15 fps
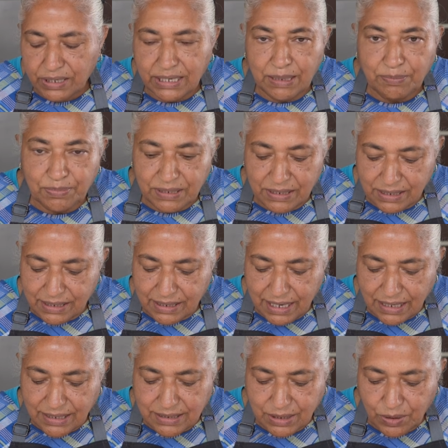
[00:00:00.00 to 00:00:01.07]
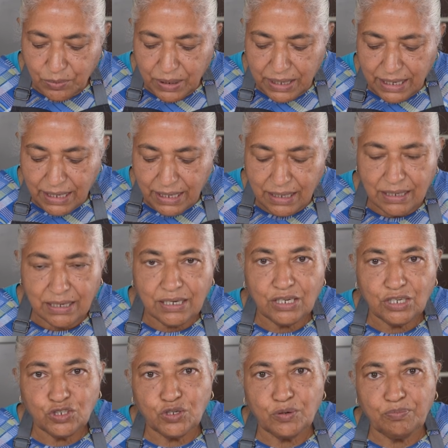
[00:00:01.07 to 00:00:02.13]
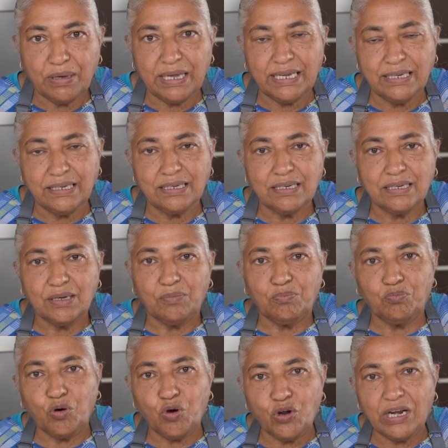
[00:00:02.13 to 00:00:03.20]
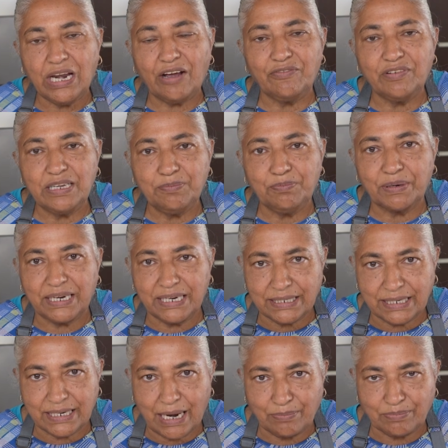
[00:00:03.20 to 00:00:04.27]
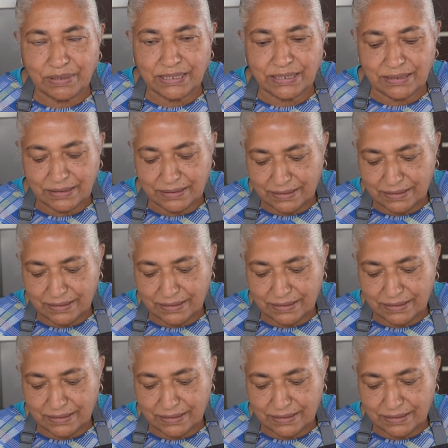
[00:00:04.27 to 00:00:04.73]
keep this crust away to make more lovely breadcrumbs.